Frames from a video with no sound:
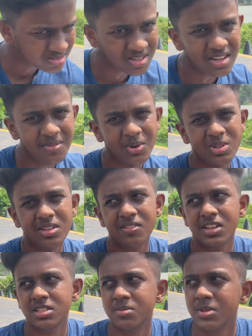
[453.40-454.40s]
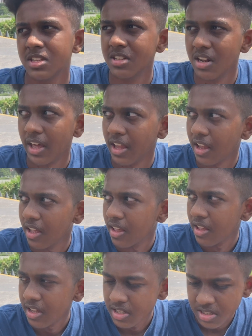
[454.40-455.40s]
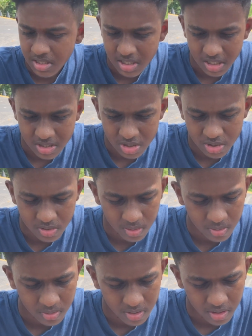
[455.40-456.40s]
really motivates me to like stick through